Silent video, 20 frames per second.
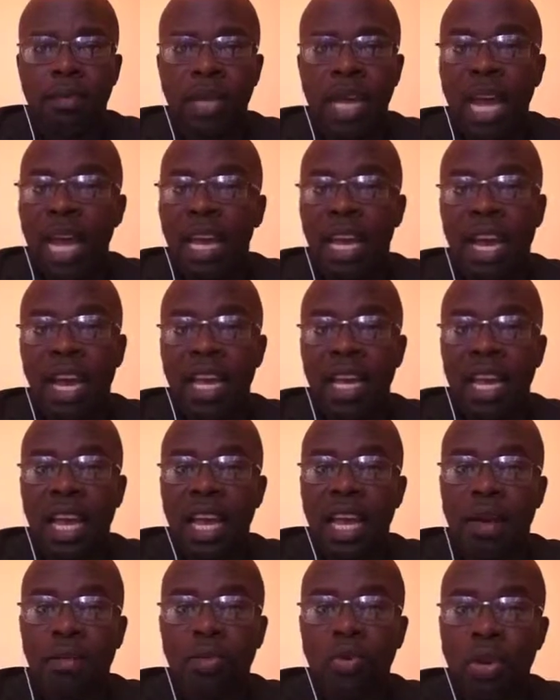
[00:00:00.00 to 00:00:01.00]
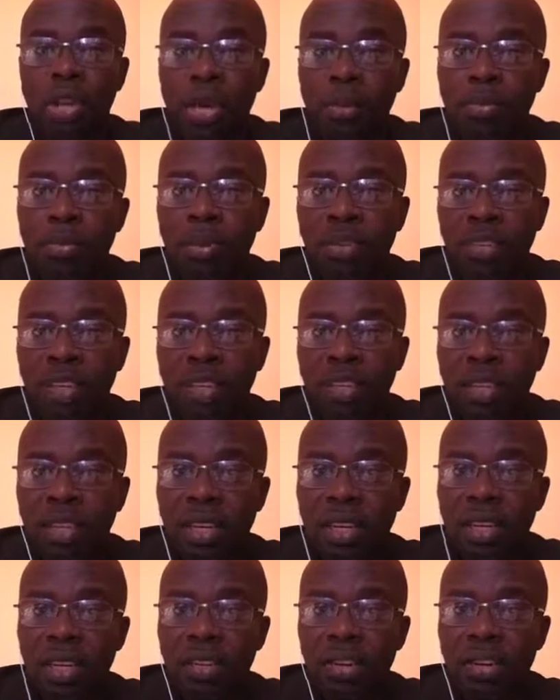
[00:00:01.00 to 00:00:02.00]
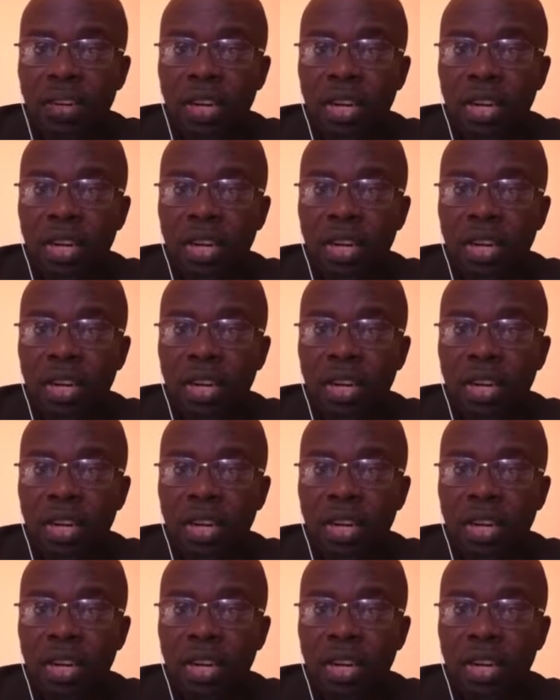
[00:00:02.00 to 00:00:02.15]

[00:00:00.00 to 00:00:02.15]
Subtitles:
I am only presenting it